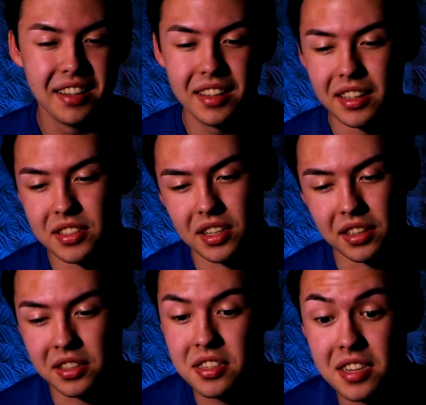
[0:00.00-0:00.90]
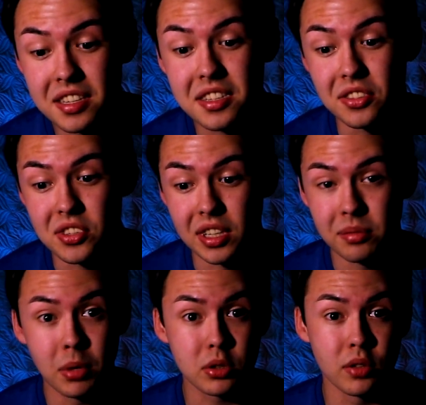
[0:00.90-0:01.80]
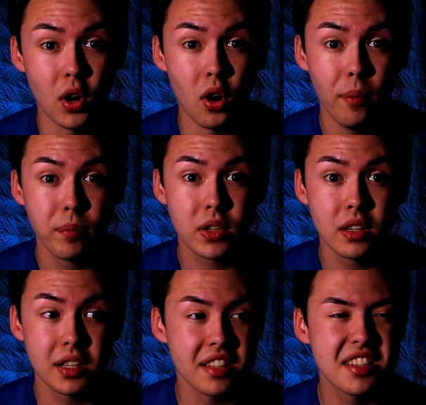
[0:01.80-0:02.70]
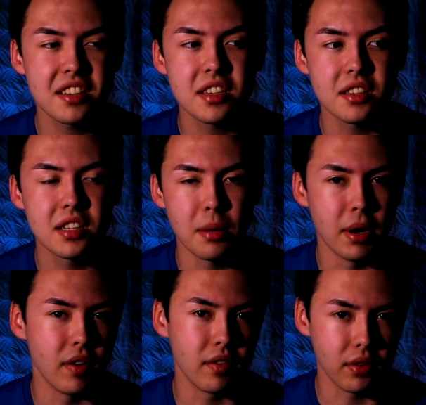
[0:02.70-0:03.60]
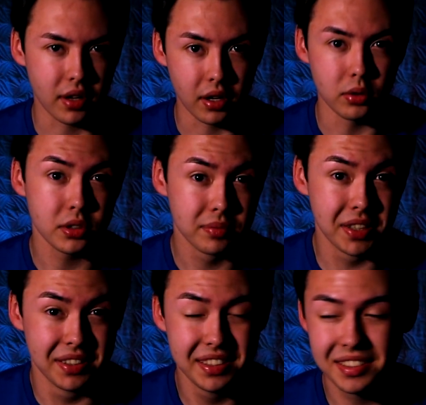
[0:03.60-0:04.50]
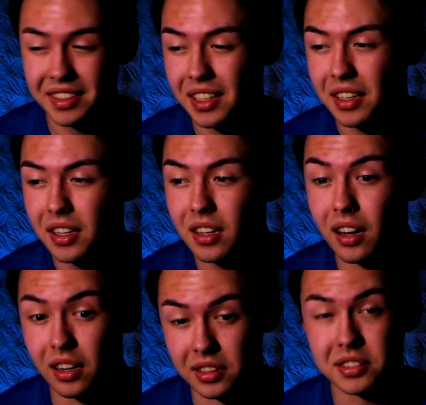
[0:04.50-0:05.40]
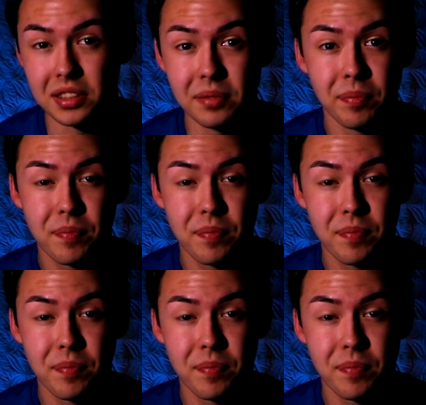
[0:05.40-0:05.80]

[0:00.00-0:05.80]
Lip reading: It's consistency, most of all. Consistency above everything else. Honestly.